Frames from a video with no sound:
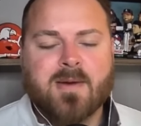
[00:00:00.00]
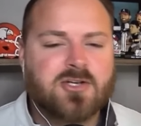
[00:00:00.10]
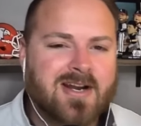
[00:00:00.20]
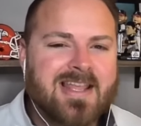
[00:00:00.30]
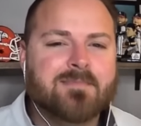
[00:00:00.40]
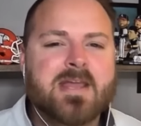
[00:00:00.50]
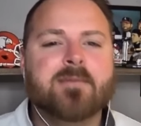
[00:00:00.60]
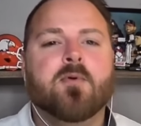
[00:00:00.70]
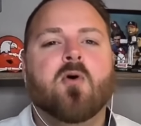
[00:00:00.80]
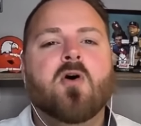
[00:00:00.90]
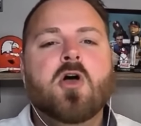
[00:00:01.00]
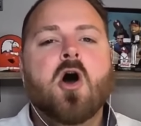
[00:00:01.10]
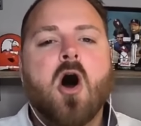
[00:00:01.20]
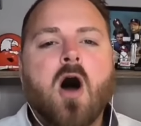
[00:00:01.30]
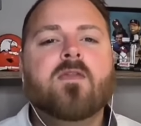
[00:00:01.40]
I try to get people
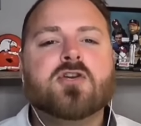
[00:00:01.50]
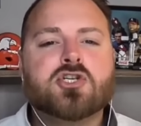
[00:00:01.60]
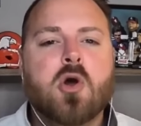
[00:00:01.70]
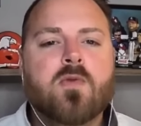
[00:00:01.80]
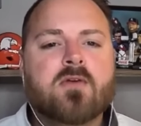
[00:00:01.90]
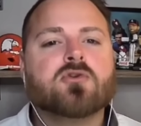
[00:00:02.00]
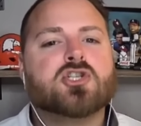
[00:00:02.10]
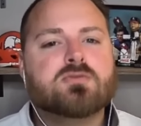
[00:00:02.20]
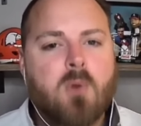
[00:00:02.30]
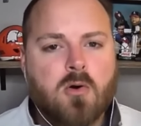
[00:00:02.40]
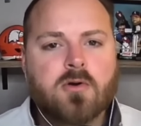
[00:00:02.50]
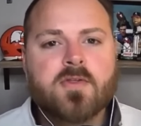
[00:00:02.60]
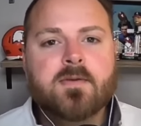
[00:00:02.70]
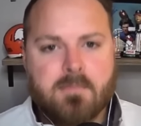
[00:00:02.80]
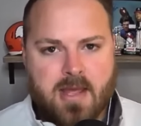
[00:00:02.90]
on the show that are smarter
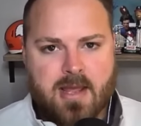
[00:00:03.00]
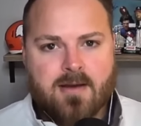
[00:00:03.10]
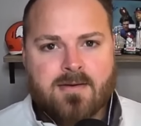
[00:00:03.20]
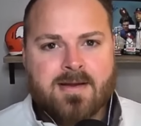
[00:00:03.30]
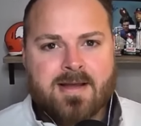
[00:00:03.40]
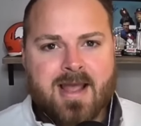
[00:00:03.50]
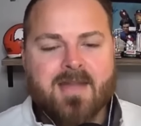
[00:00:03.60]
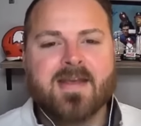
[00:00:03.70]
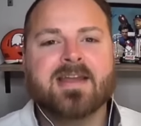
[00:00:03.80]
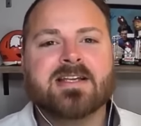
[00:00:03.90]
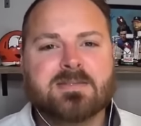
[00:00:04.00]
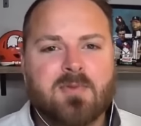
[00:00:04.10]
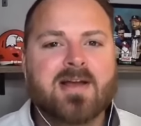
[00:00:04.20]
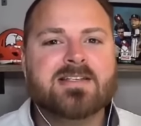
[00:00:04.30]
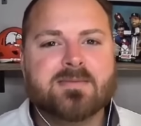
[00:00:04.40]
than me, and they can
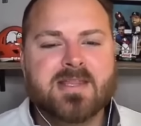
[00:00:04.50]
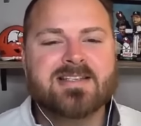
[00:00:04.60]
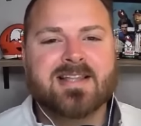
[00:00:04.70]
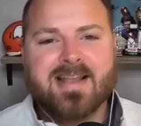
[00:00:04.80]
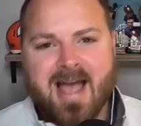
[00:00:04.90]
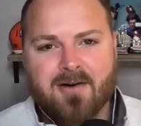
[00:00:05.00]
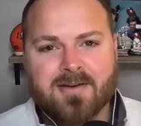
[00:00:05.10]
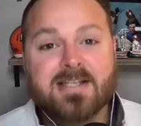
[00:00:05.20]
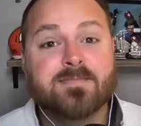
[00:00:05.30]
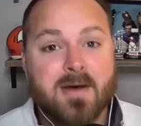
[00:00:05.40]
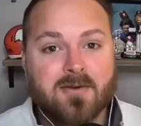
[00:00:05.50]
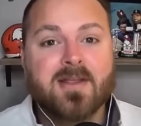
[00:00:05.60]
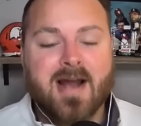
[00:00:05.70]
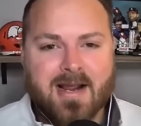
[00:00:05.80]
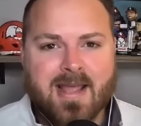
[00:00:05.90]
explain some of these legalities better
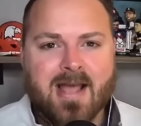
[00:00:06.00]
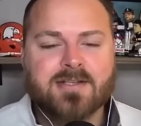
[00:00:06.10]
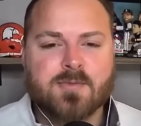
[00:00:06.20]
than I can.